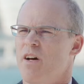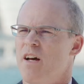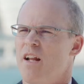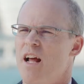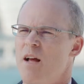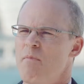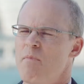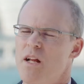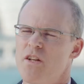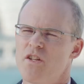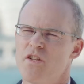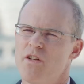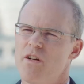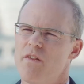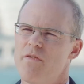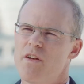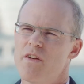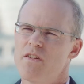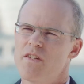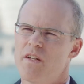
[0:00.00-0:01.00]
I'm not sure
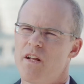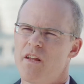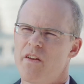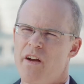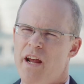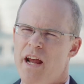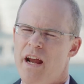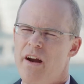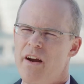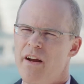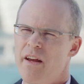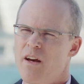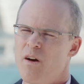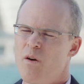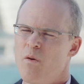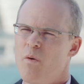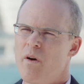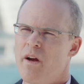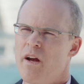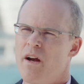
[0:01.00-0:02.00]
if there's another
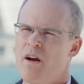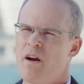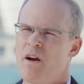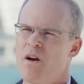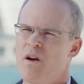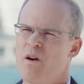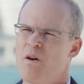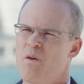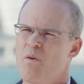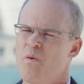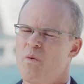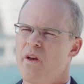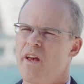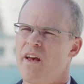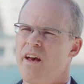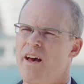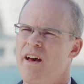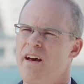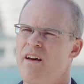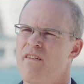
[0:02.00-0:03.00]
area where we
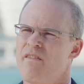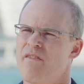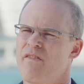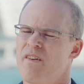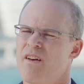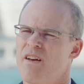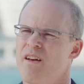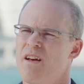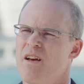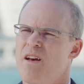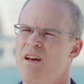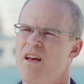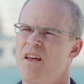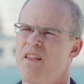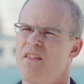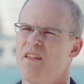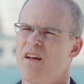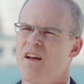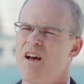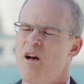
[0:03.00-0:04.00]
have
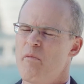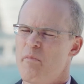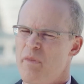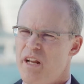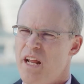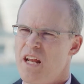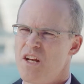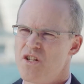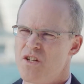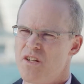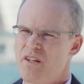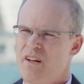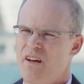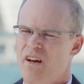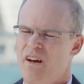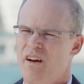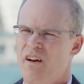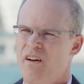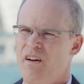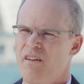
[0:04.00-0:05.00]
the combination
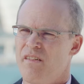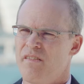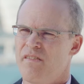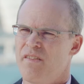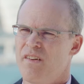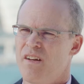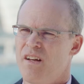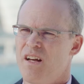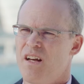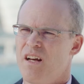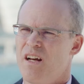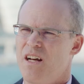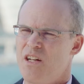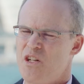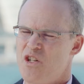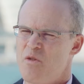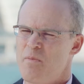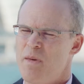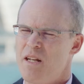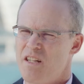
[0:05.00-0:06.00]
of a
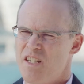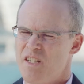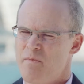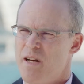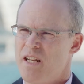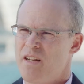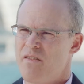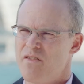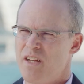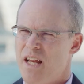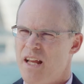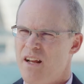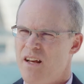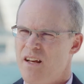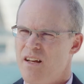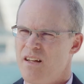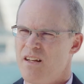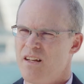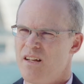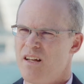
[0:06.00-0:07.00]
tremendous amount of
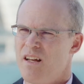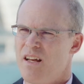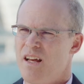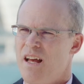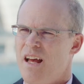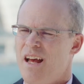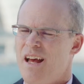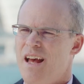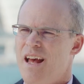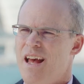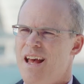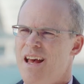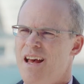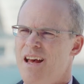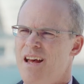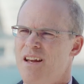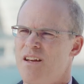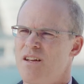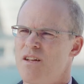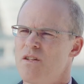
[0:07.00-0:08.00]
data
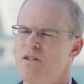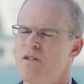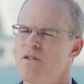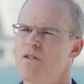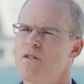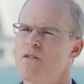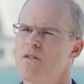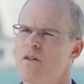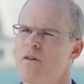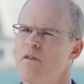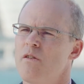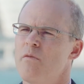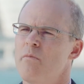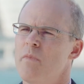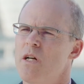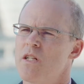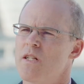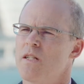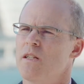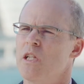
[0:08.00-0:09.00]
and so
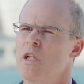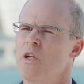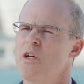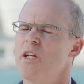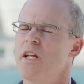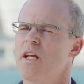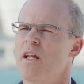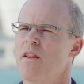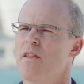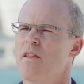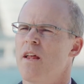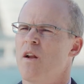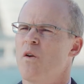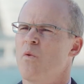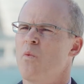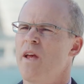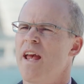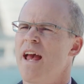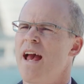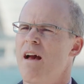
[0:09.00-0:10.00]
much learning that
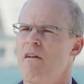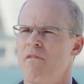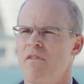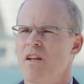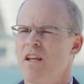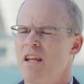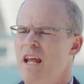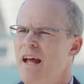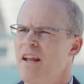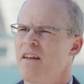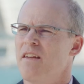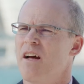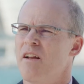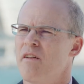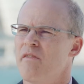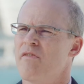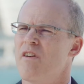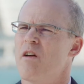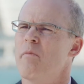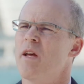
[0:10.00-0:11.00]
we haven't yet
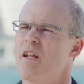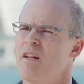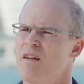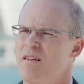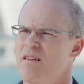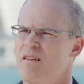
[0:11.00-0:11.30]
done from it.